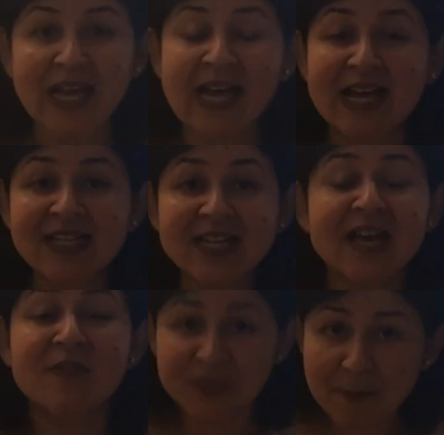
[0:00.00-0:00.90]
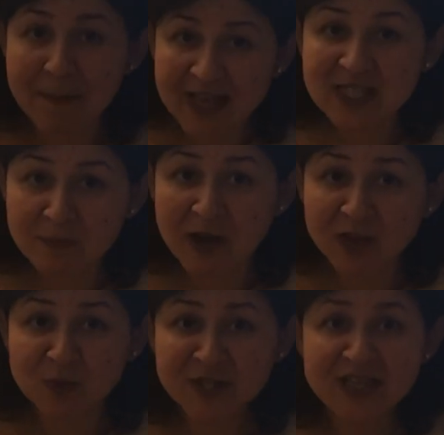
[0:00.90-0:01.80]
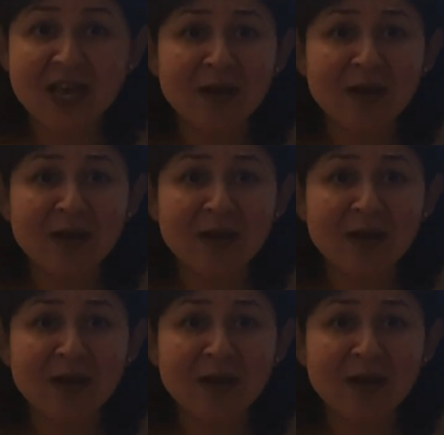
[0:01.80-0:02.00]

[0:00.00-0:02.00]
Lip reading: And the best part was,